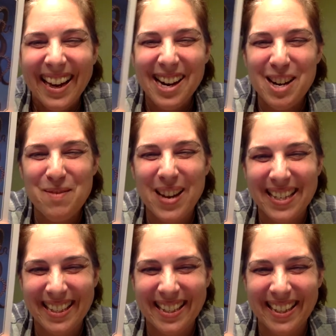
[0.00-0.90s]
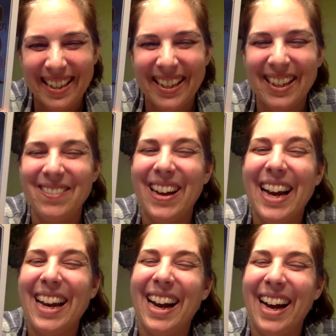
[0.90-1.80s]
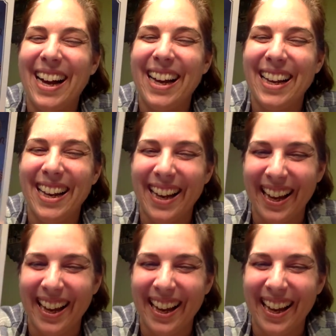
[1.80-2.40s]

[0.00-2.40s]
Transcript: Hermit. Oh my God.